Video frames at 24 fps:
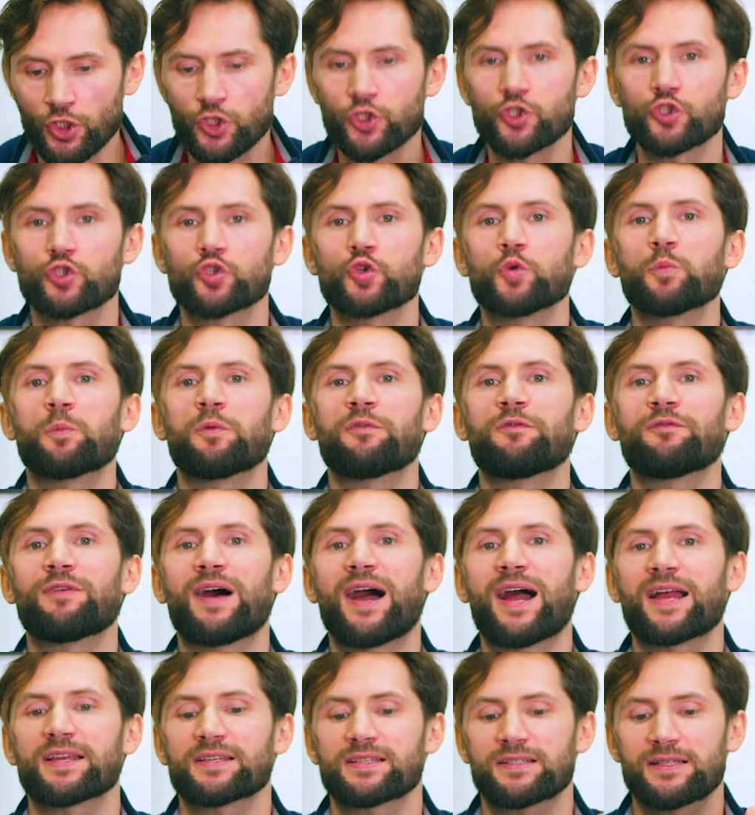super
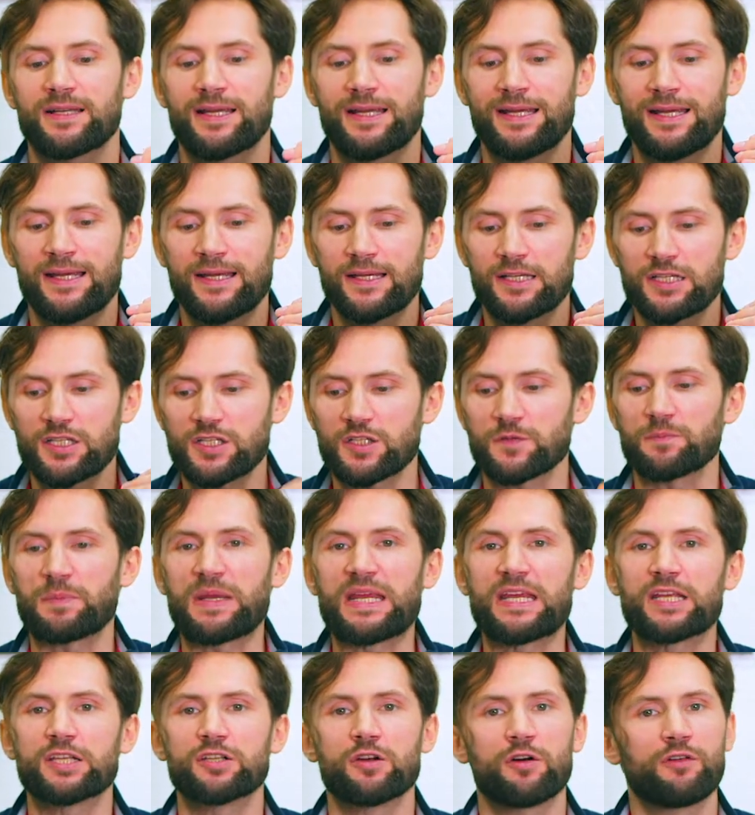fast
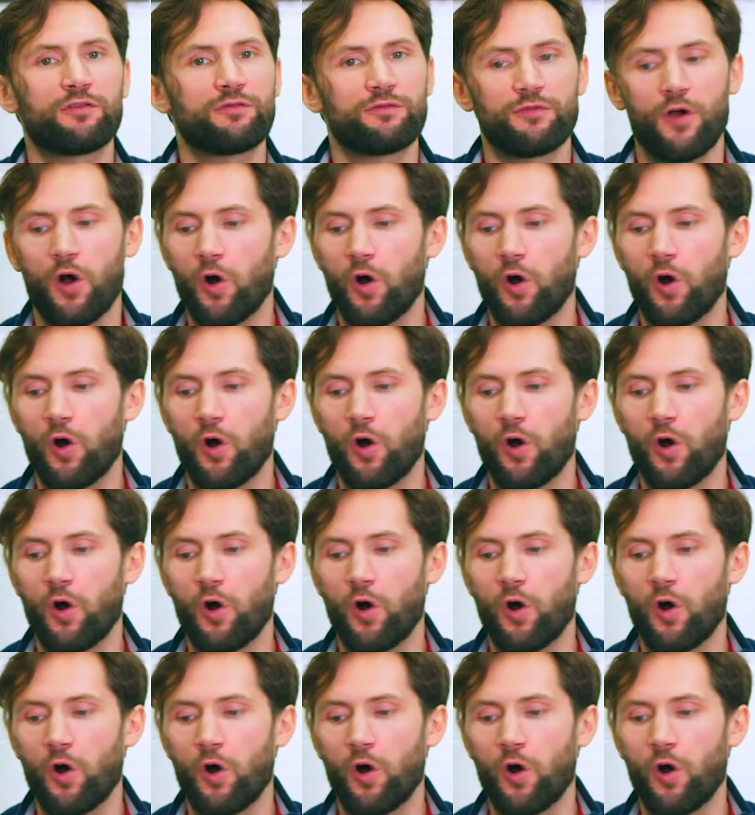speed of